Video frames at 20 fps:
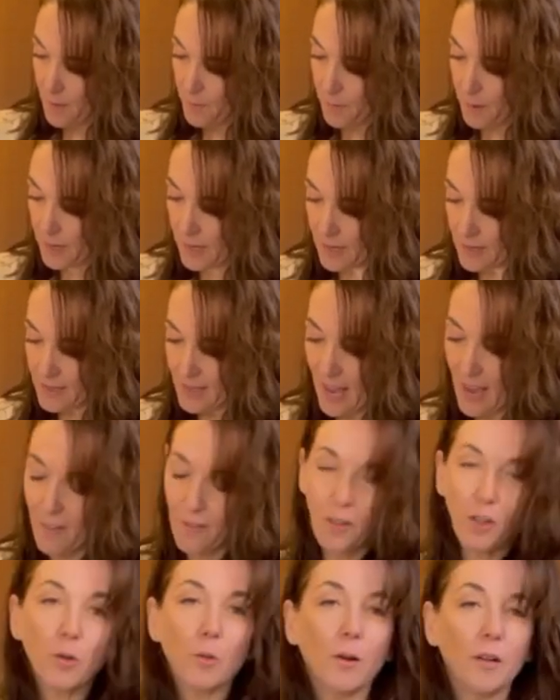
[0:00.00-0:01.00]
because
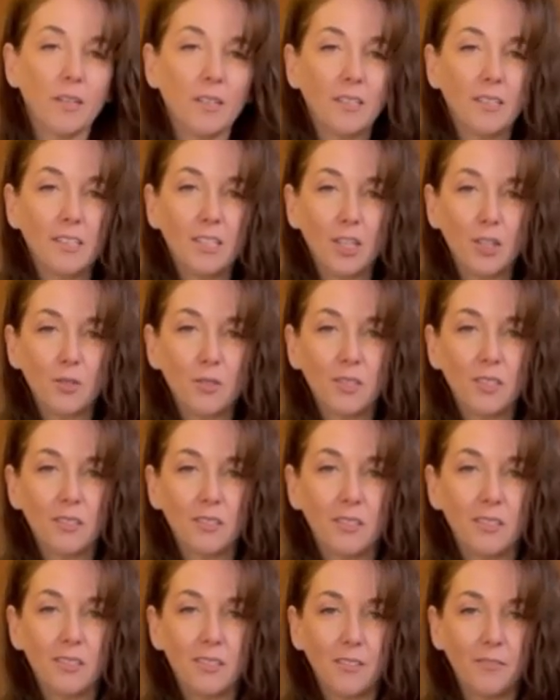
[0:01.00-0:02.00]
everyone uses
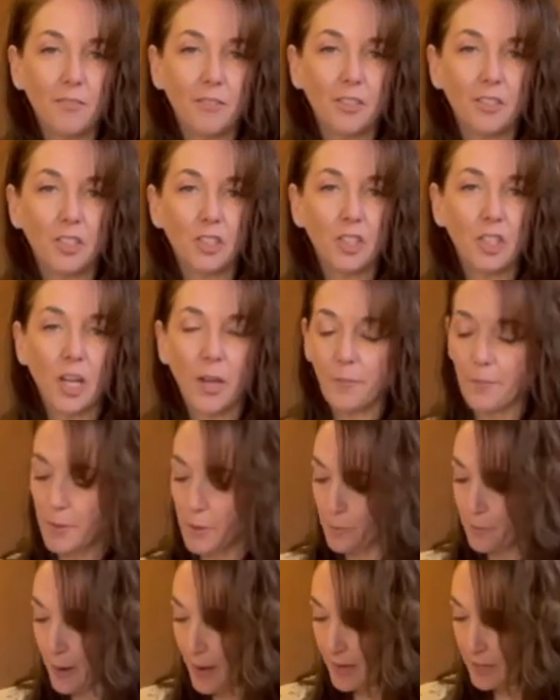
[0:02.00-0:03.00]
a different shaped
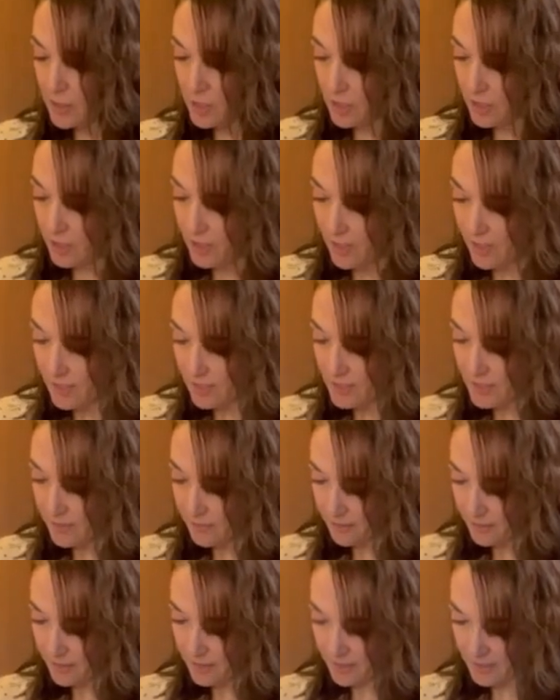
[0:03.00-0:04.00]
spatula, a
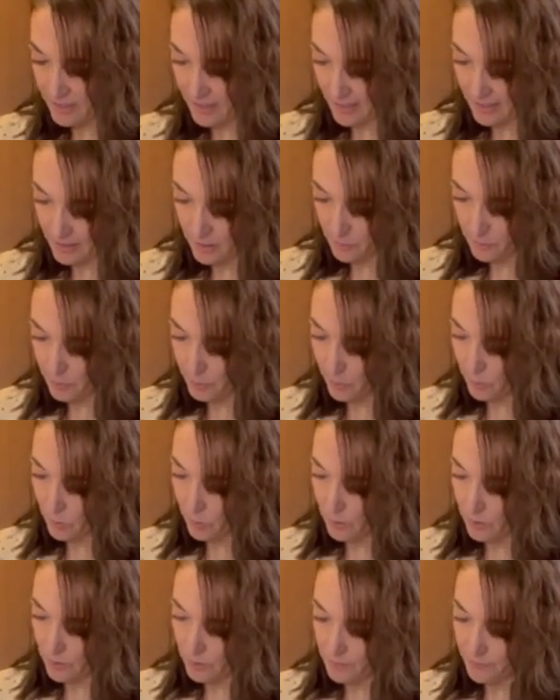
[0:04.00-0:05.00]
different size
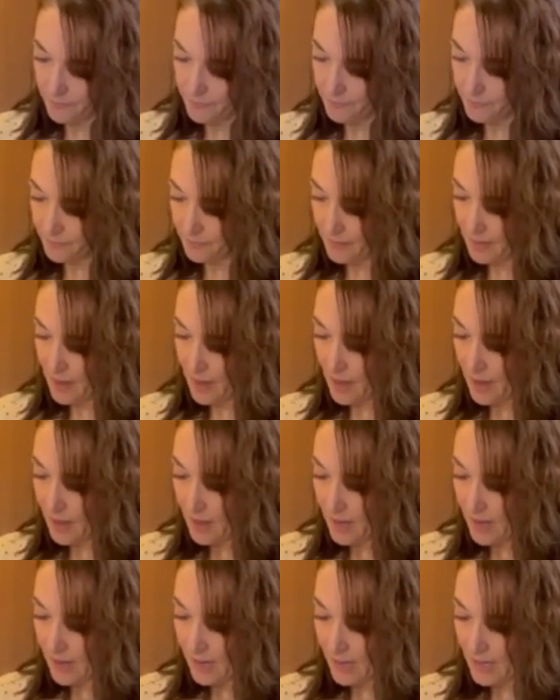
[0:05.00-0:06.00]
bowl,
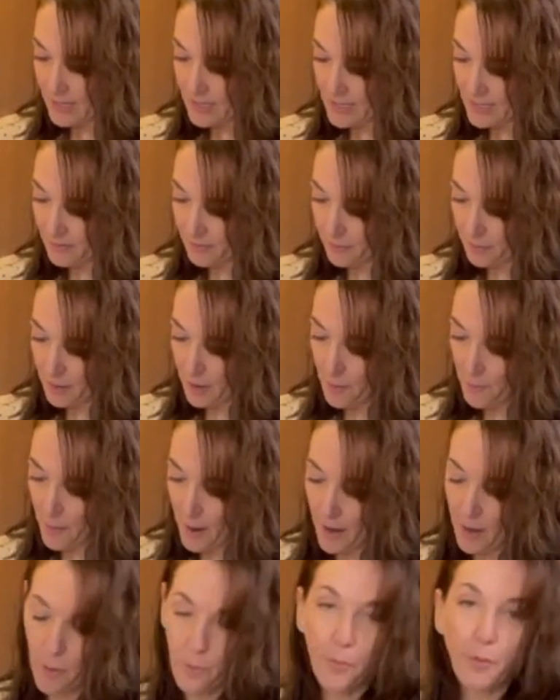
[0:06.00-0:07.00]
a different
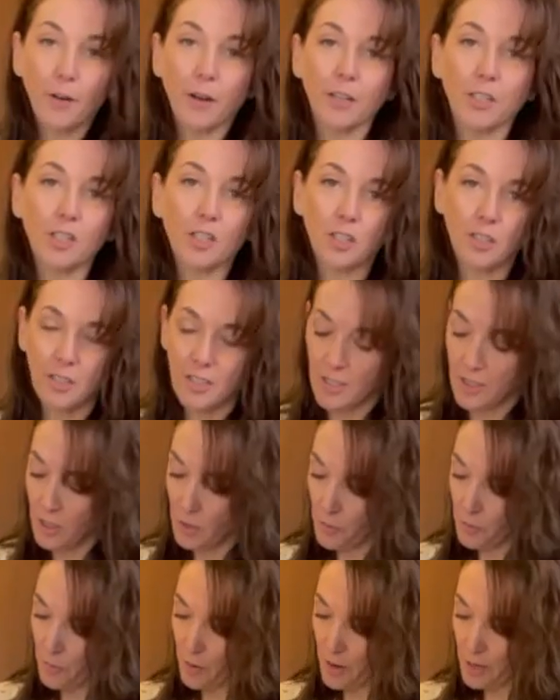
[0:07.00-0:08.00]
amount of pressure as
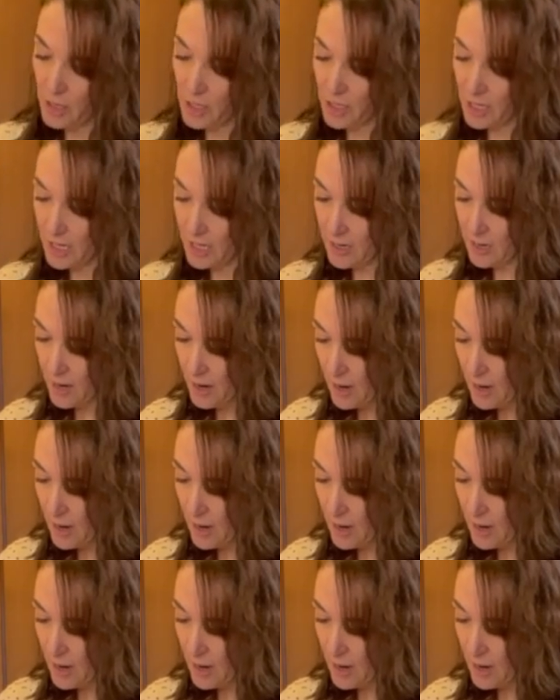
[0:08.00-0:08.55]
they're pressing,